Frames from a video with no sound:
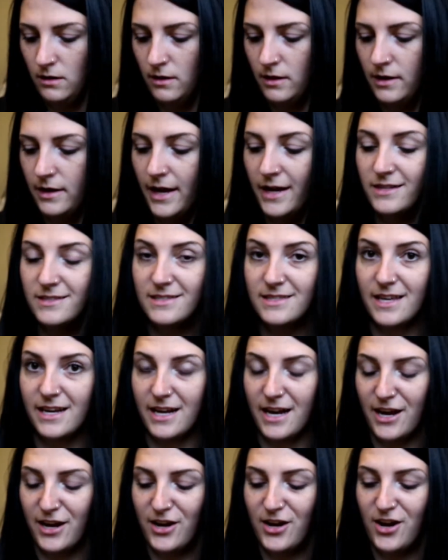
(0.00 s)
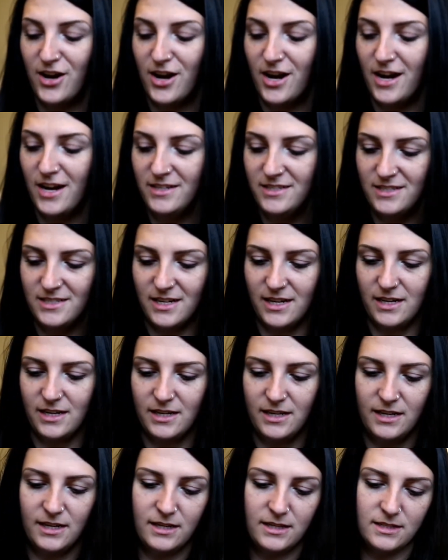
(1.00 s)
The next thing I got
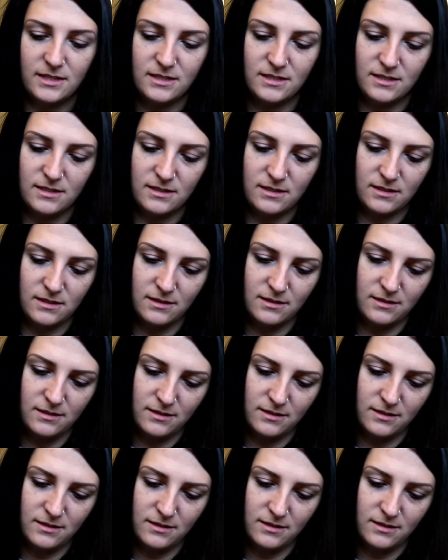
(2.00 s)
is